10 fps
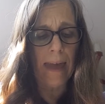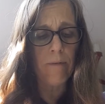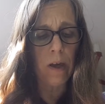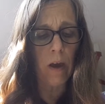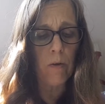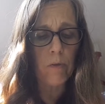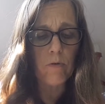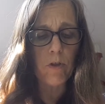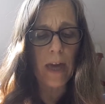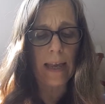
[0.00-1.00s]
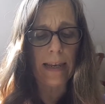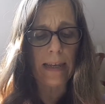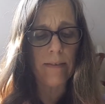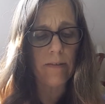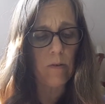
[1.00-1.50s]
ever go through
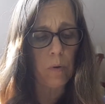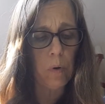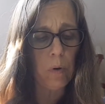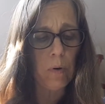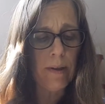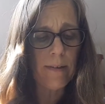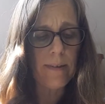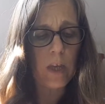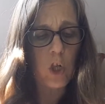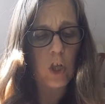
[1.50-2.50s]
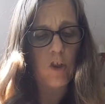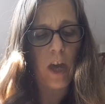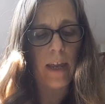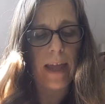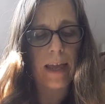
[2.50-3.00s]
Jacqueline's door?" said
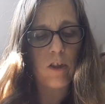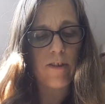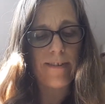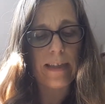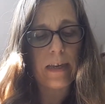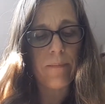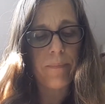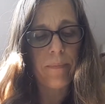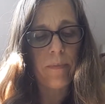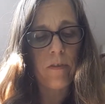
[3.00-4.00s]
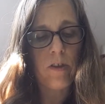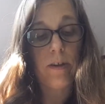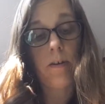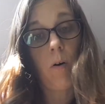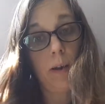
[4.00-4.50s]
Jane anxiously. She
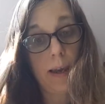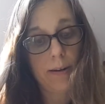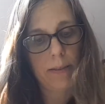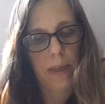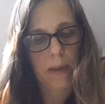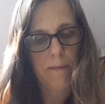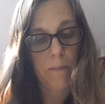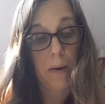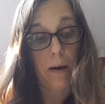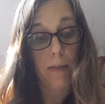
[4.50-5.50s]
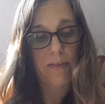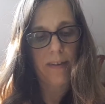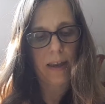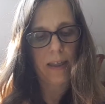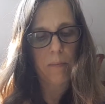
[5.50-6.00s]
did not like to think of the bath
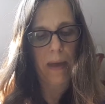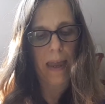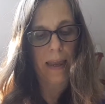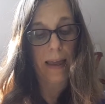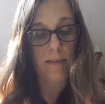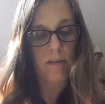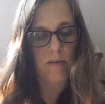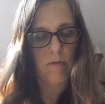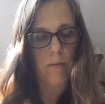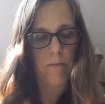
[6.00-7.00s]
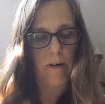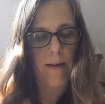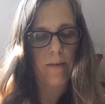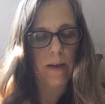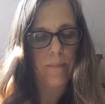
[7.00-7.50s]
stuck in the paying guest's room
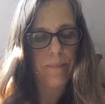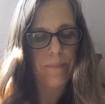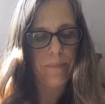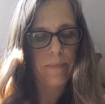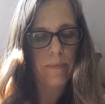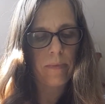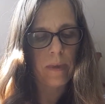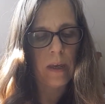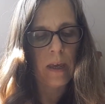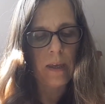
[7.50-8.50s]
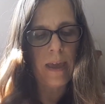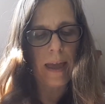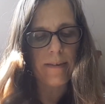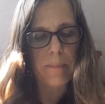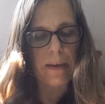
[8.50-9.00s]
forever.
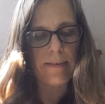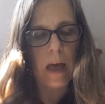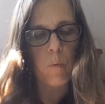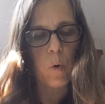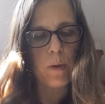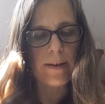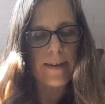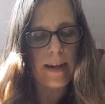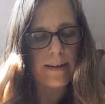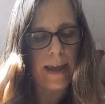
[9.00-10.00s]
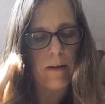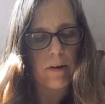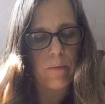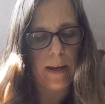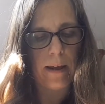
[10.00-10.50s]
"Yes, because that wall can take
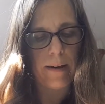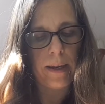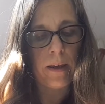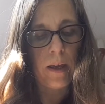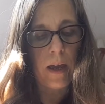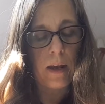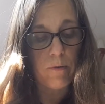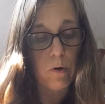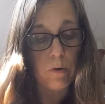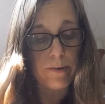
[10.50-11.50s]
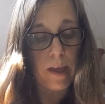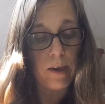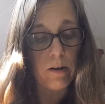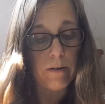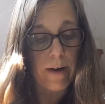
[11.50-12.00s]
down if we like, and of course I
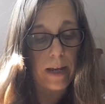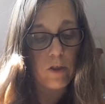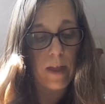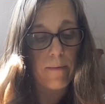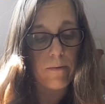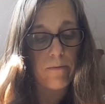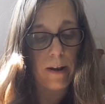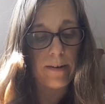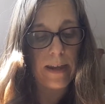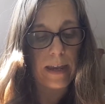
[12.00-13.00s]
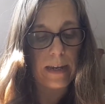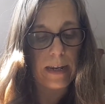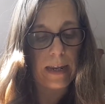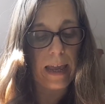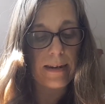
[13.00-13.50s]
could arrange to have the front taken
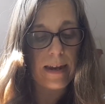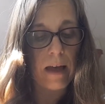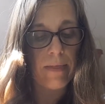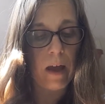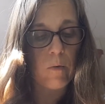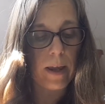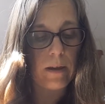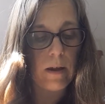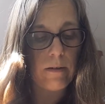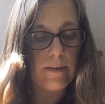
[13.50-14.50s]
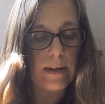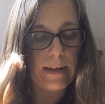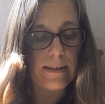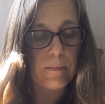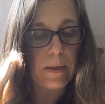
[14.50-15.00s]
in and get it out that way, you know," said
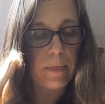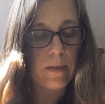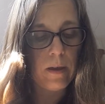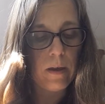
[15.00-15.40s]
Elizabeth.